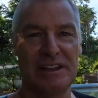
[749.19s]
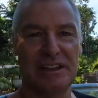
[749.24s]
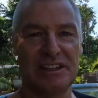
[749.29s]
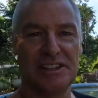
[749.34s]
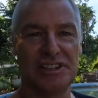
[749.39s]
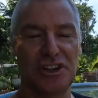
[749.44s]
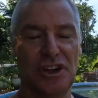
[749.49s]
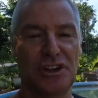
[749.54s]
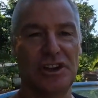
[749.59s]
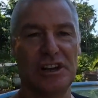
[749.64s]

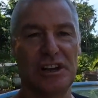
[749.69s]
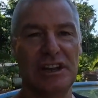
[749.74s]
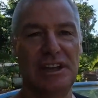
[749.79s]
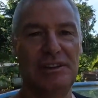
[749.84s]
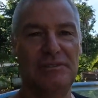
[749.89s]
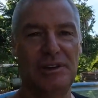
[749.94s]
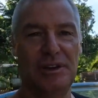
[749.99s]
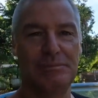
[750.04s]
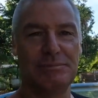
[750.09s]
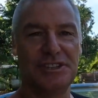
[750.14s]
So to
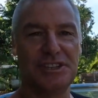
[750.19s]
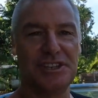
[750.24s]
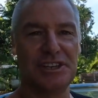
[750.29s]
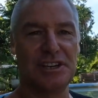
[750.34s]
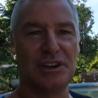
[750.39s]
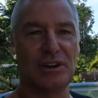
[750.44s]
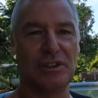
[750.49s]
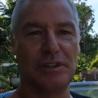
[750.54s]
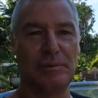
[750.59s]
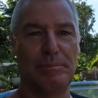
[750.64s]
leave him
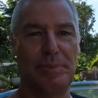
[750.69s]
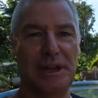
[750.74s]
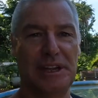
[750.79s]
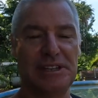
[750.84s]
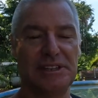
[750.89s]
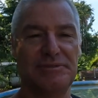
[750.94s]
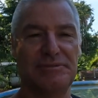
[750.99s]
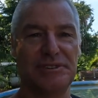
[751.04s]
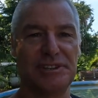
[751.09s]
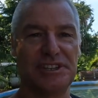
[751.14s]
sitting on the
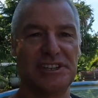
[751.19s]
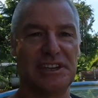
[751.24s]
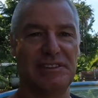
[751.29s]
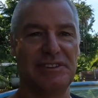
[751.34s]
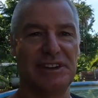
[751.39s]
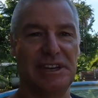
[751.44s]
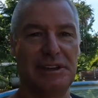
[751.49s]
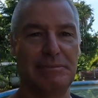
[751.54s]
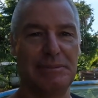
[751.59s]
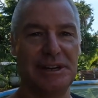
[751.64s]
bench for
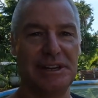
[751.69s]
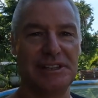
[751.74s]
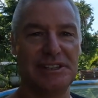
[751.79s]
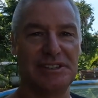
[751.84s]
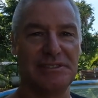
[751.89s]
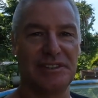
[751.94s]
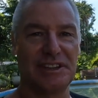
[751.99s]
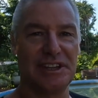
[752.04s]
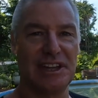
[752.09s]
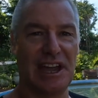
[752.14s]
70
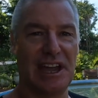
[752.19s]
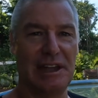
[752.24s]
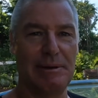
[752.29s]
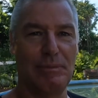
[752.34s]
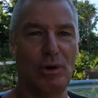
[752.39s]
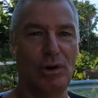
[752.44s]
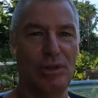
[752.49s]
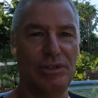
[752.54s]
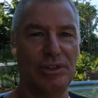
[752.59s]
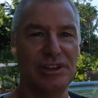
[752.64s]
minutes of the
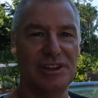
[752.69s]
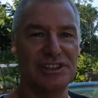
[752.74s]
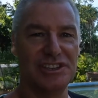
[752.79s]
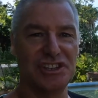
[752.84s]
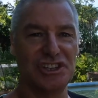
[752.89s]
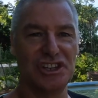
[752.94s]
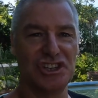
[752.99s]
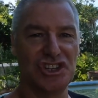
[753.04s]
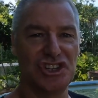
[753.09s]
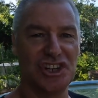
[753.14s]
game, I think is
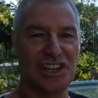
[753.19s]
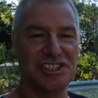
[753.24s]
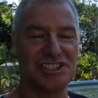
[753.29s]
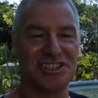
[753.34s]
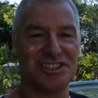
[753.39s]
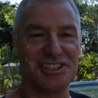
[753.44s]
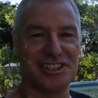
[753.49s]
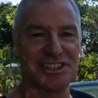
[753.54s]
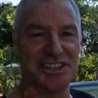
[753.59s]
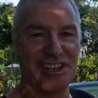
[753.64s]
an
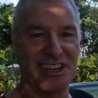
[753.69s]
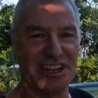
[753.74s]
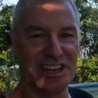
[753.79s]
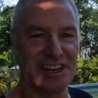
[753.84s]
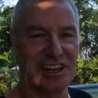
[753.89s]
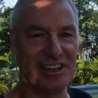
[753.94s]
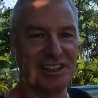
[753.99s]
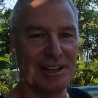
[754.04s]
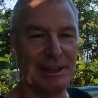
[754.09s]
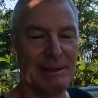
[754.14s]
injustice to
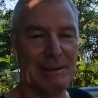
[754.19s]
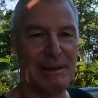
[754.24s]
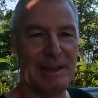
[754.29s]
England.